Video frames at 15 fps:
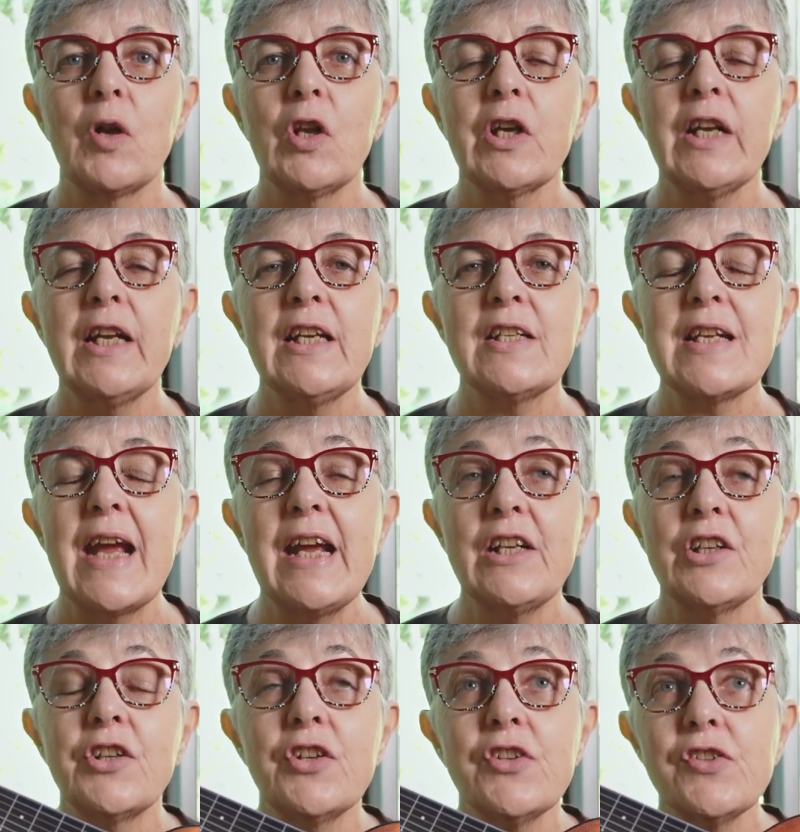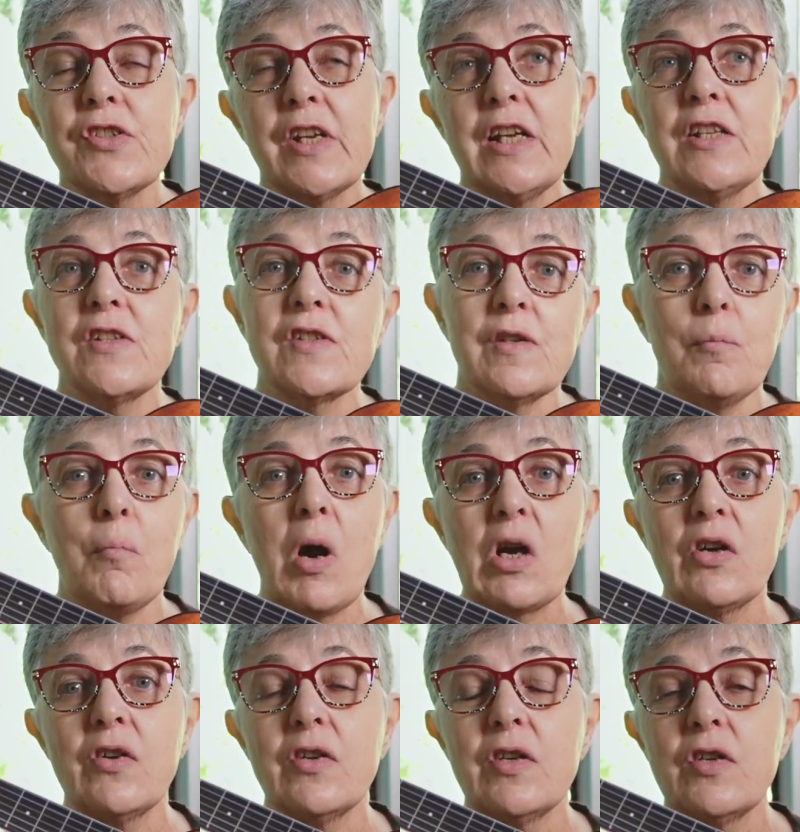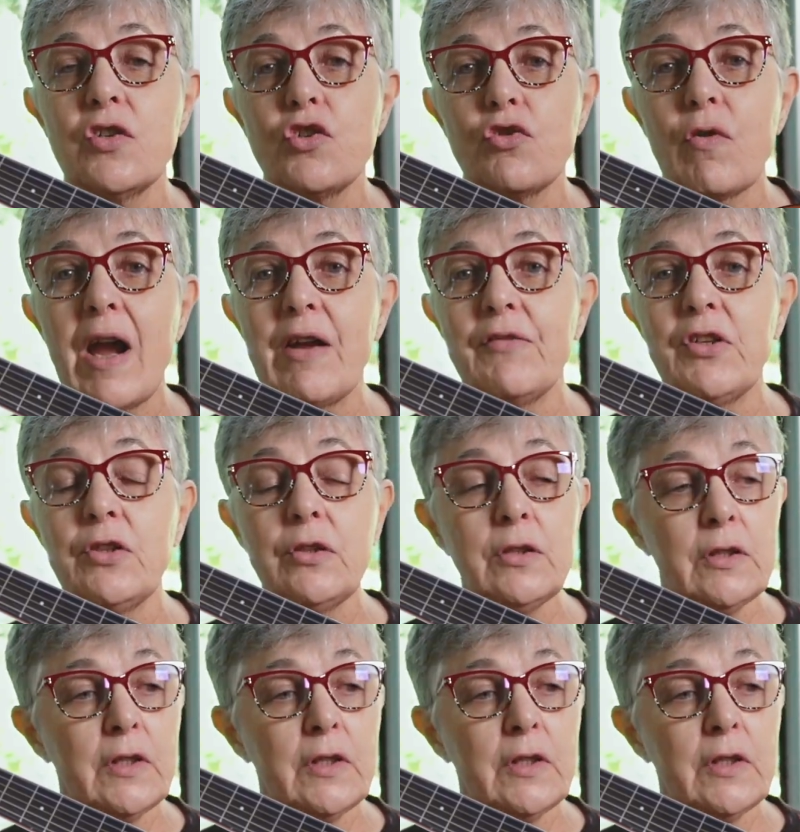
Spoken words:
looking at Taylor's and some Martin travel